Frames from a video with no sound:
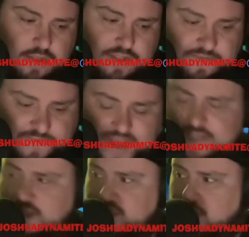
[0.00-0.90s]
to
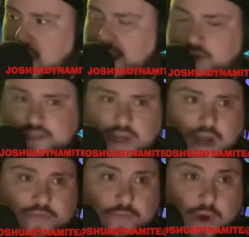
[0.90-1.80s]
face the trials
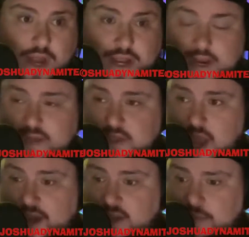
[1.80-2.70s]
of what it is
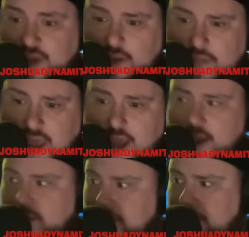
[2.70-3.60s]
like to be a
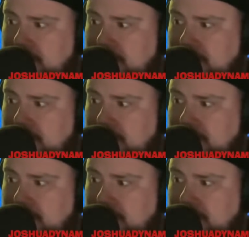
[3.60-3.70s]
man.